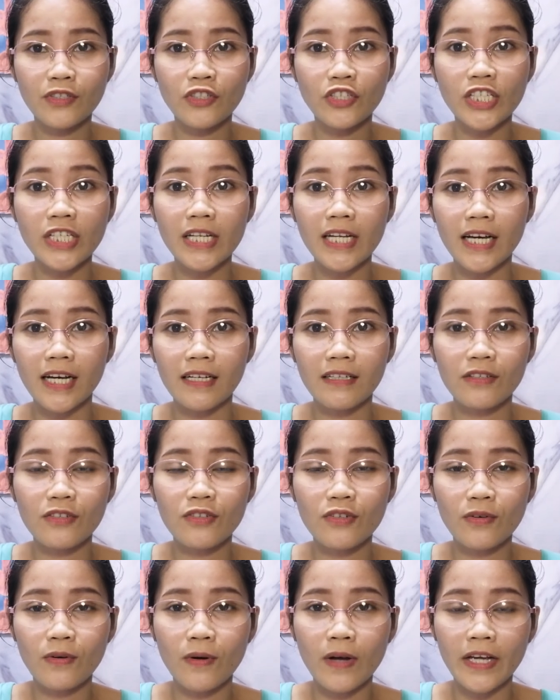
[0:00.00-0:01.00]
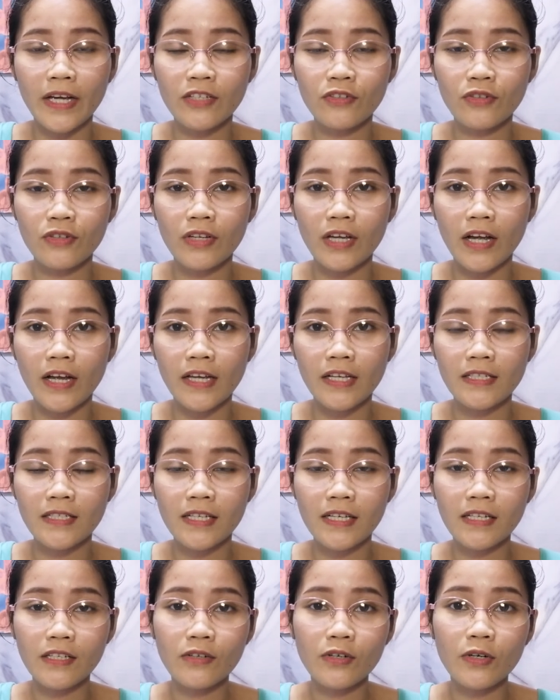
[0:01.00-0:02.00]
Jeana. So I
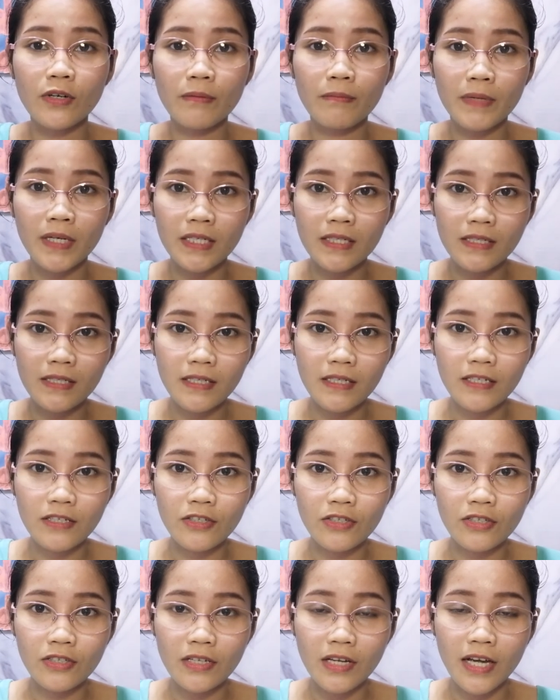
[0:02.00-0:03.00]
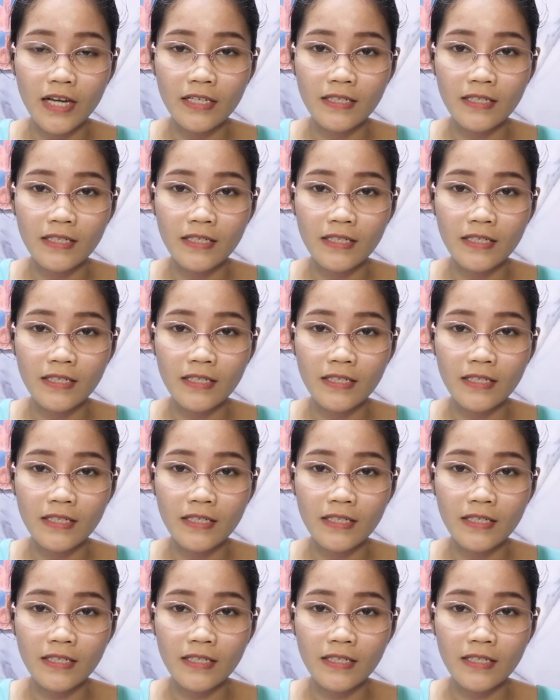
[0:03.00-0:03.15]
sent her a message.